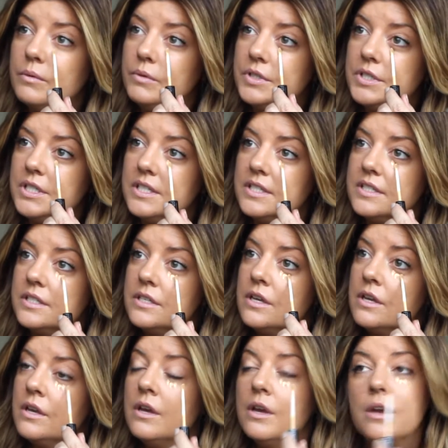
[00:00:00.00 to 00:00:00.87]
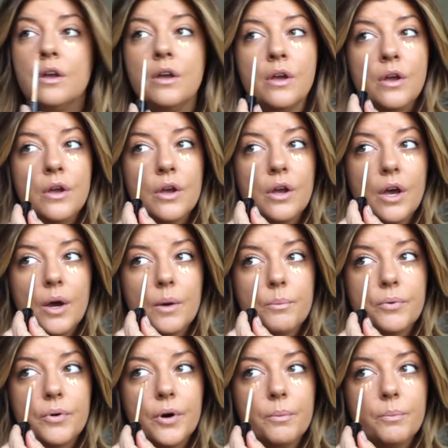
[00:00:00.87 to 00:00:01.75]
which is
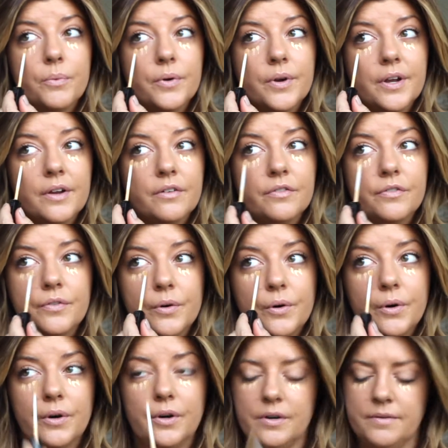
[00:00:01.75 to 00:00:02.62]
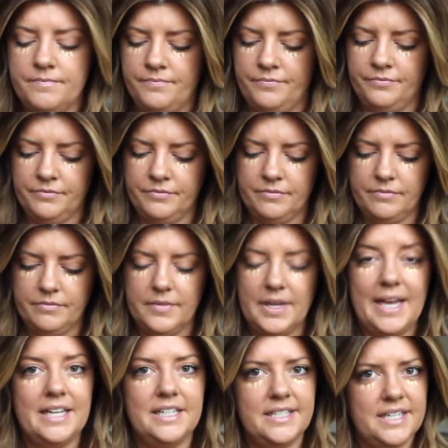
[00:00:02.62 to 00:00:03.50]
appropriate for
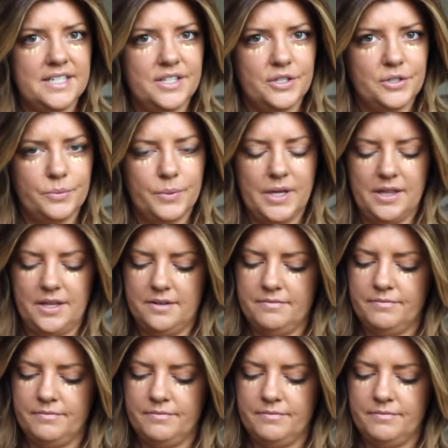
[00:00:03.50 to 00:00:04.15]
a desert dweller.